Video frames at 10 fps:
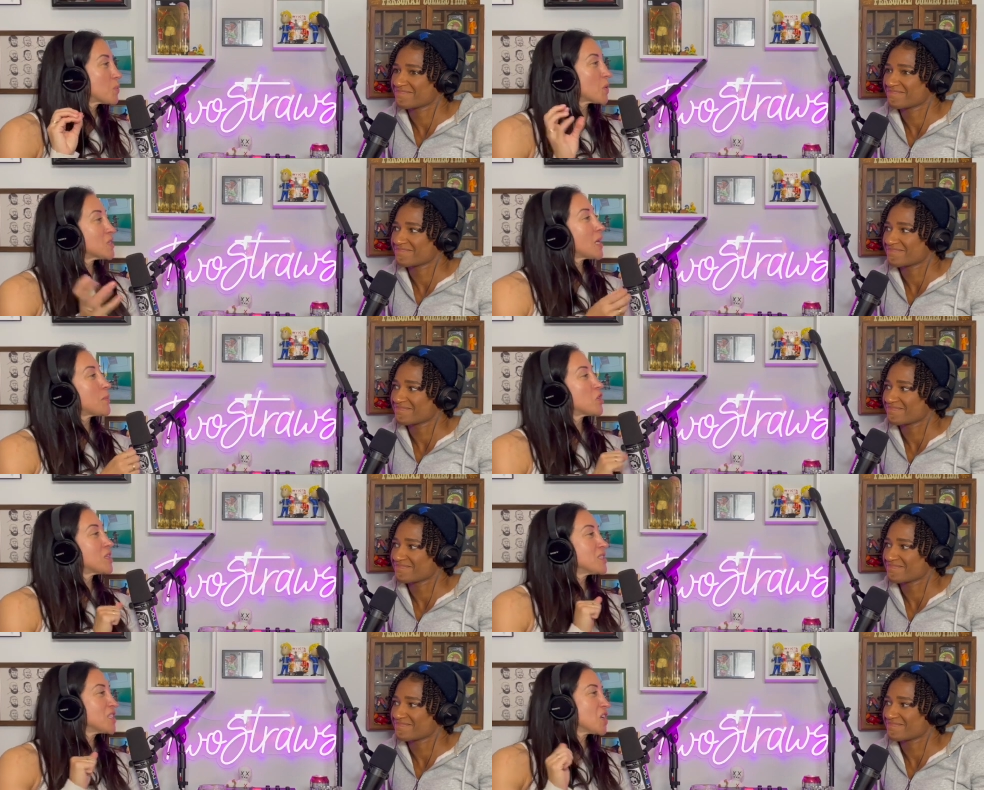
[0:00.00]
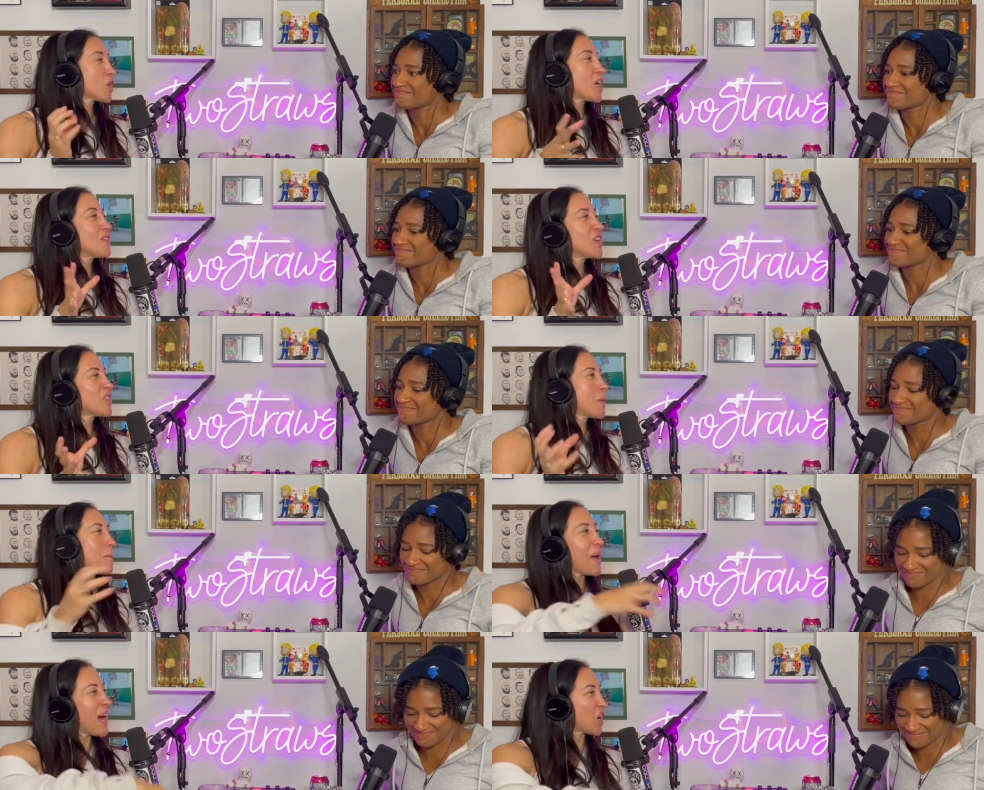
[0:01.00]
Speaker 1: perceptions, you know, kind of get them
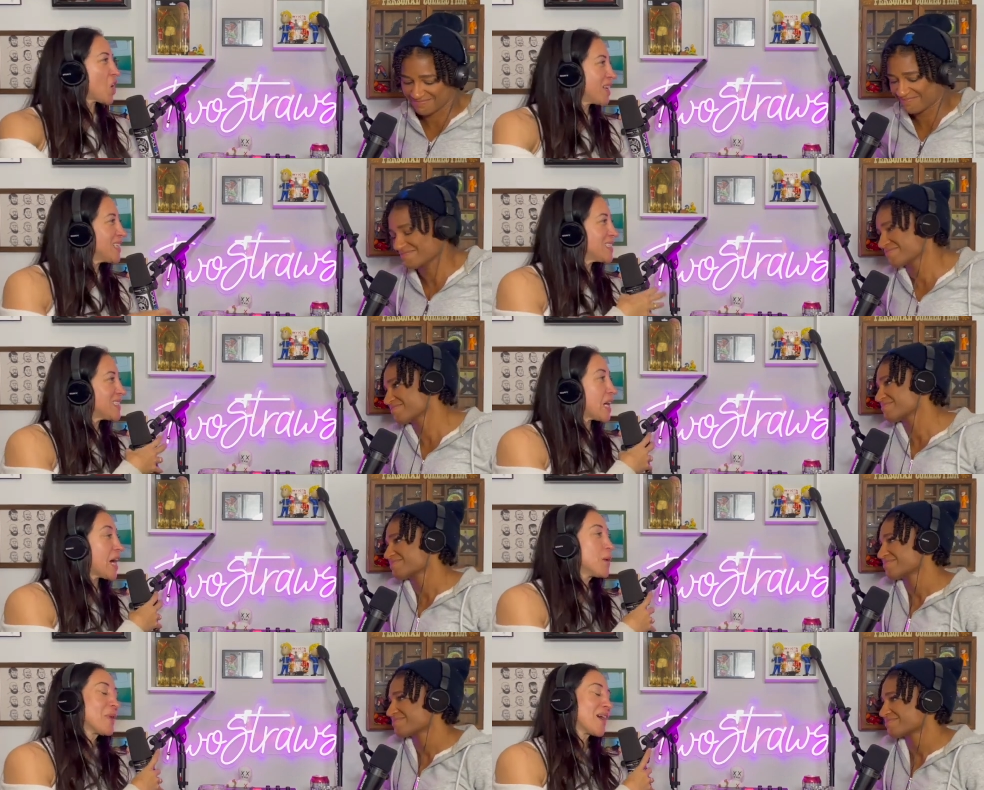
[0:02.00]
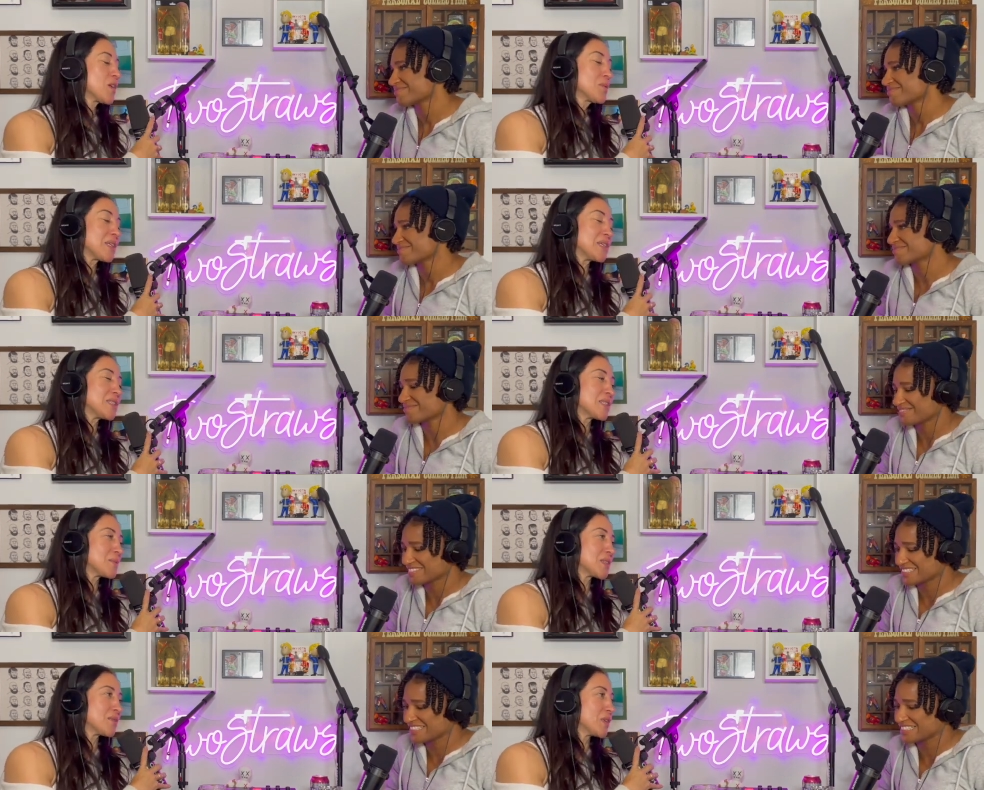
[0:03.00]
back on his side. But I don't think he did
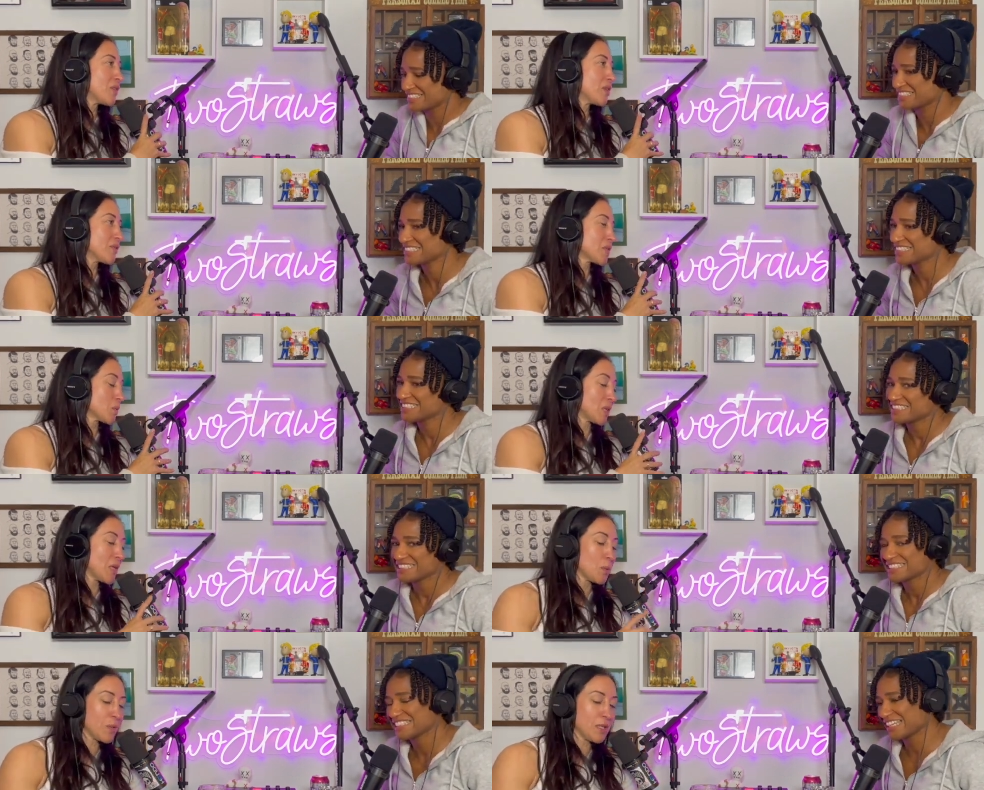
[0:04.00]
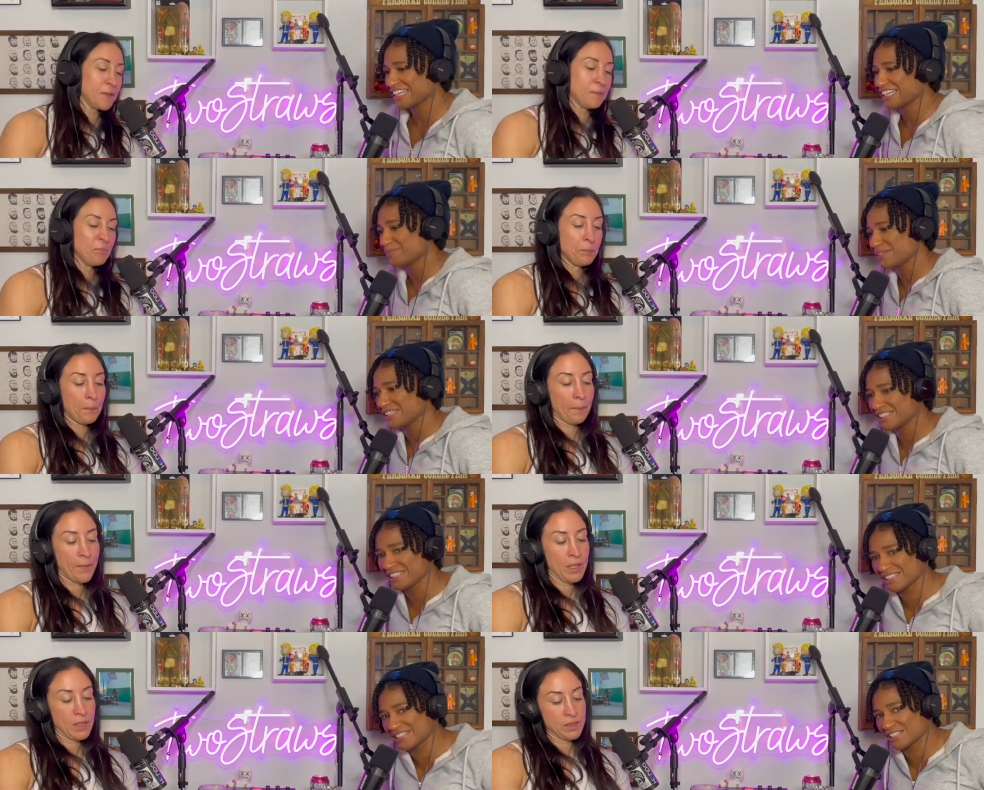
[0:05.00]
himself any favors with that one.
Speaker 2: I mean,
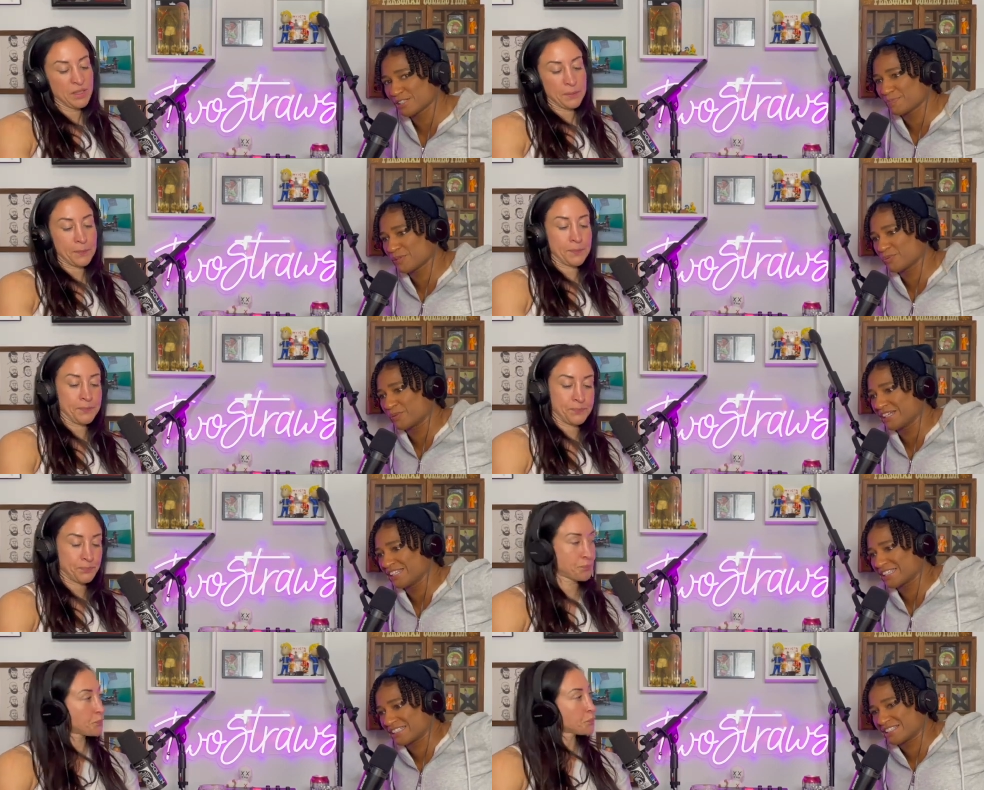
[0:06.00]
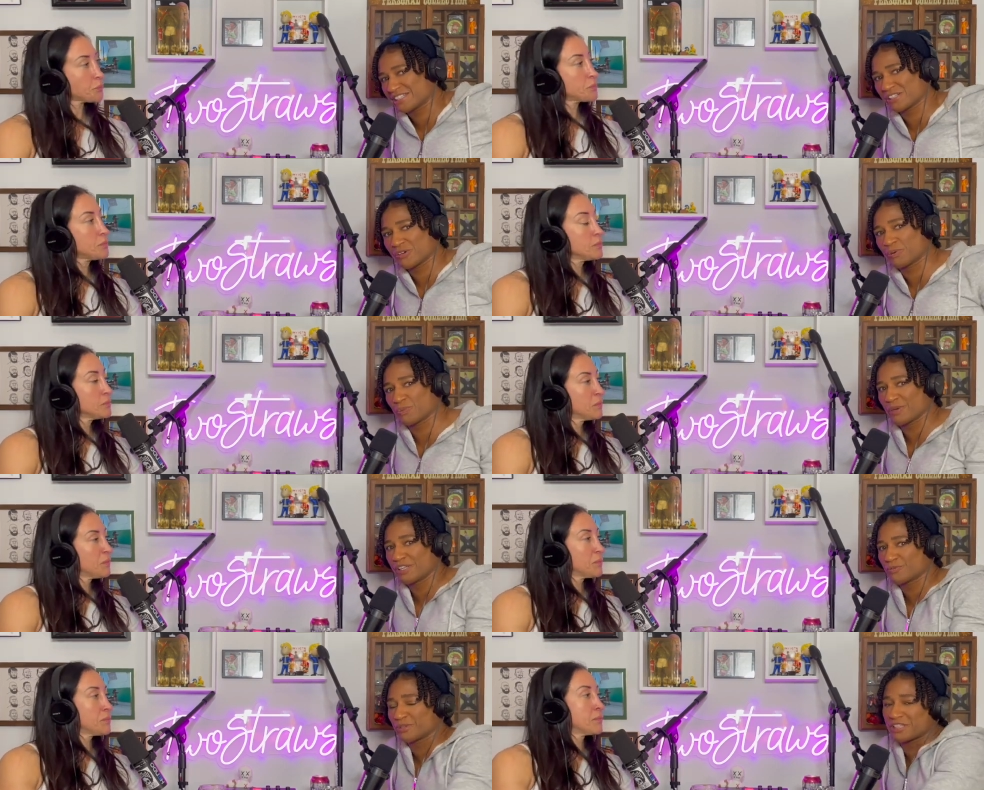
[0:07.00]
he's just been winning, so
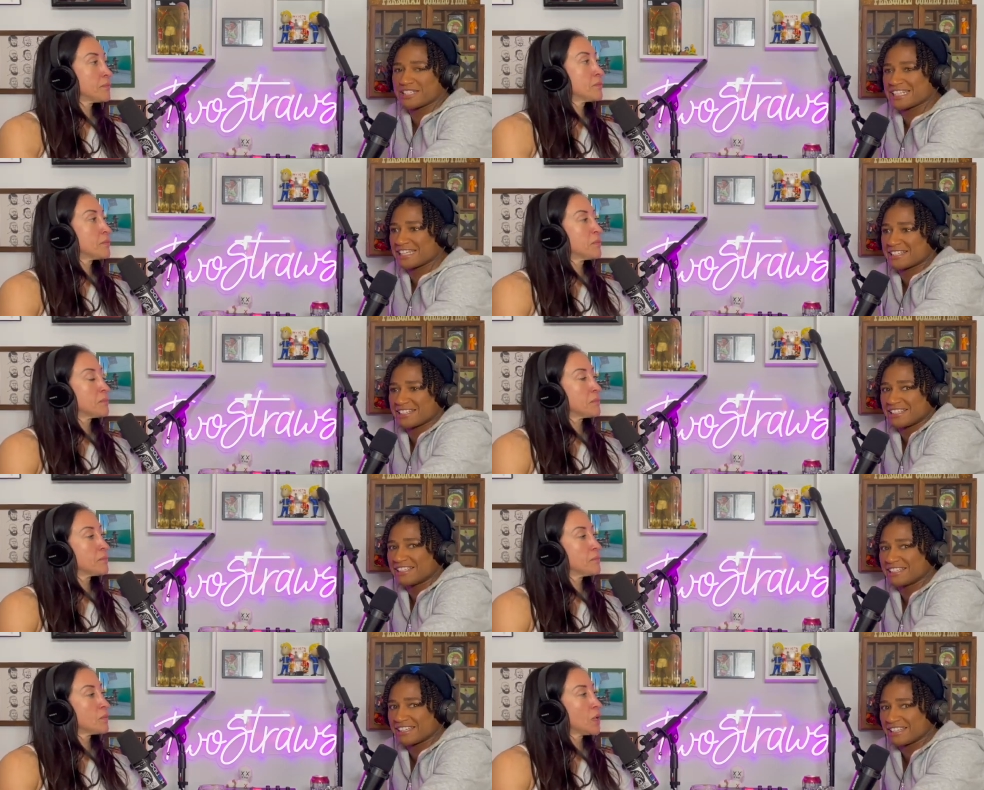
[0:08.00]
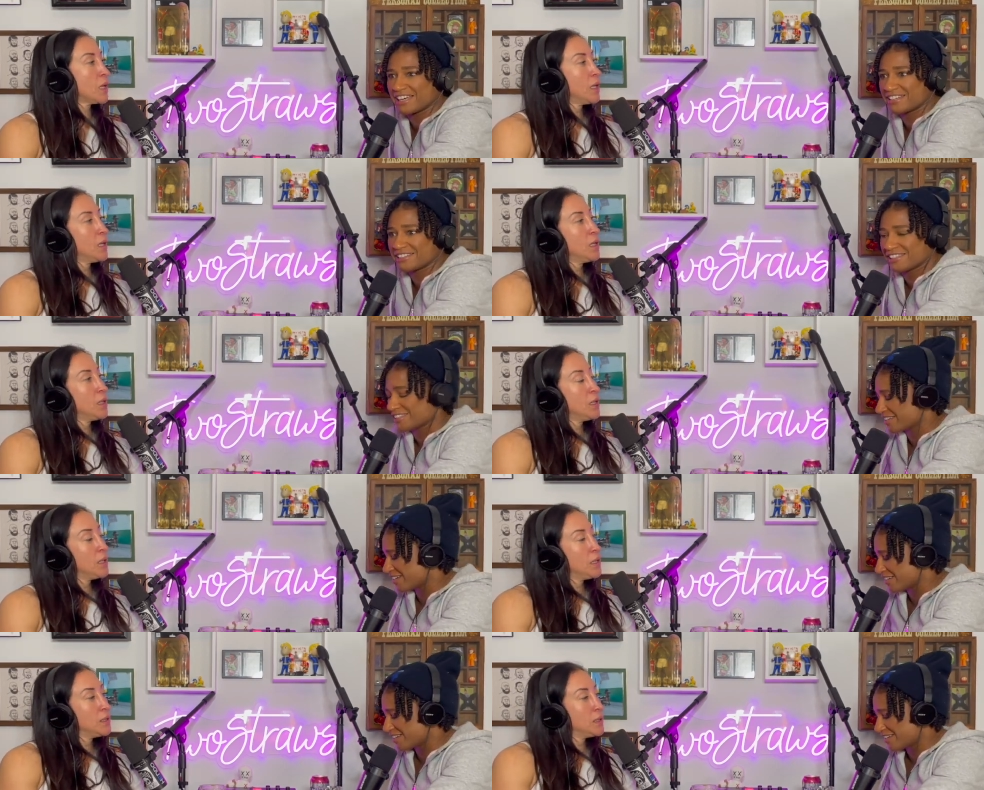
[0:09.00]
win wouldn't change anything. I think
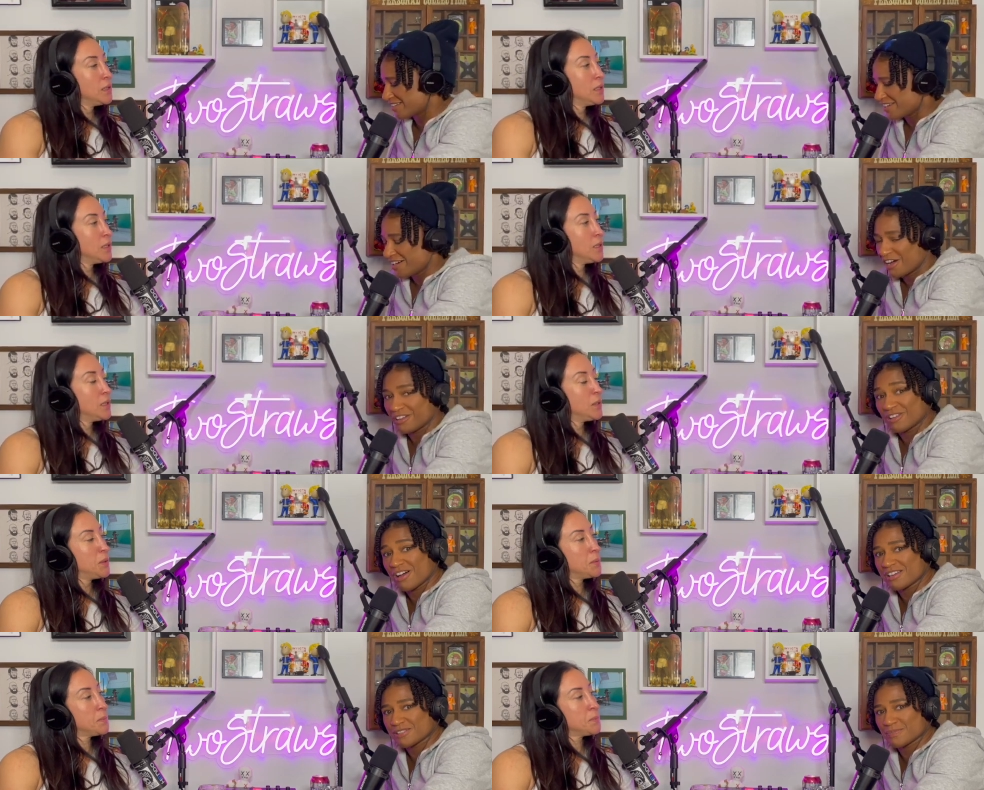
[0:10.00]
uh, a loss,